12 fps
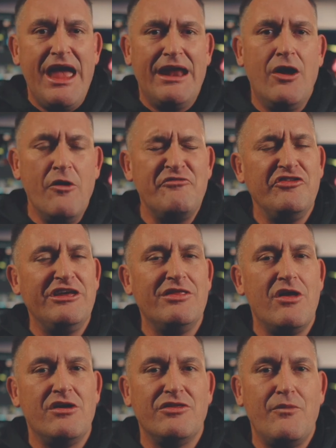and hopefully
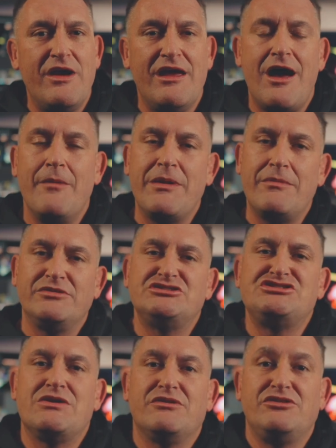along the way, I'll be able
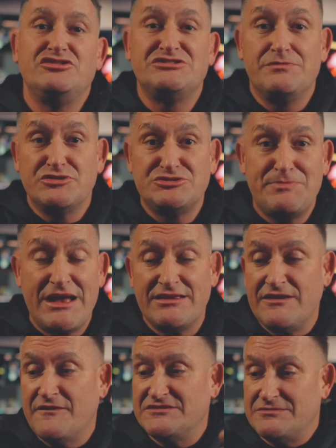to share with you some
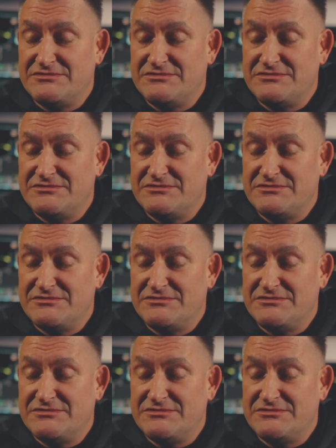perspectives,